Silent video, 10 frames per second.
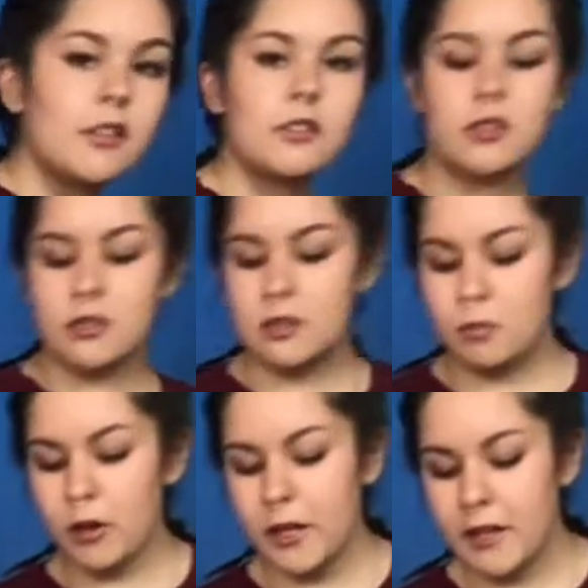Just
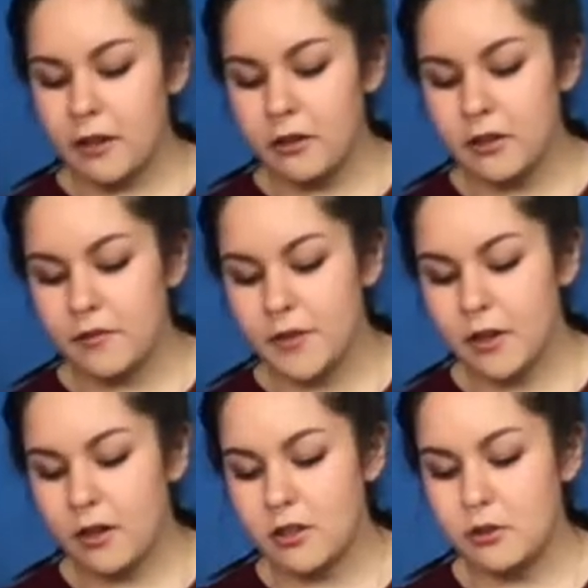spread it out
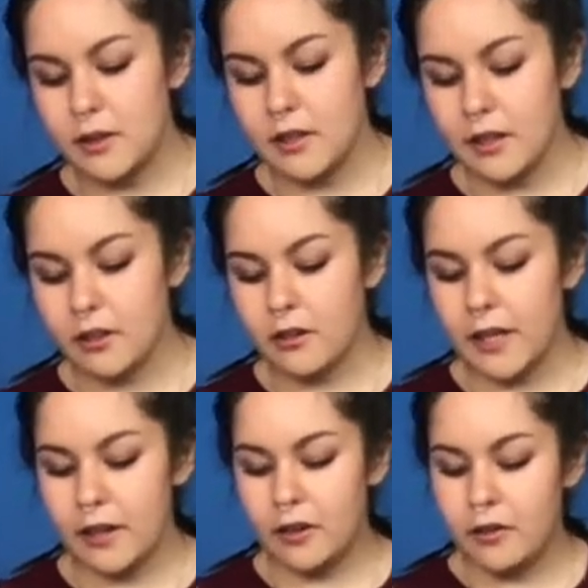onto another
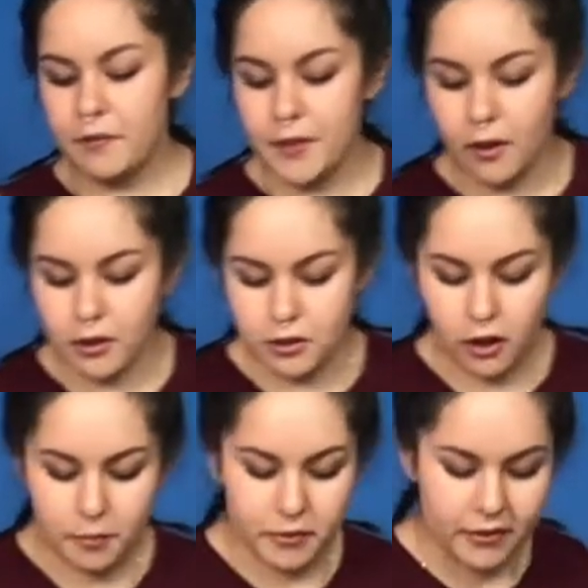layer on
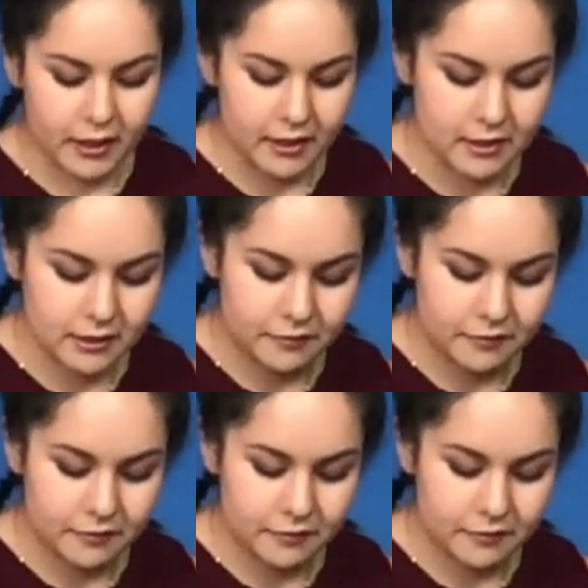top of that.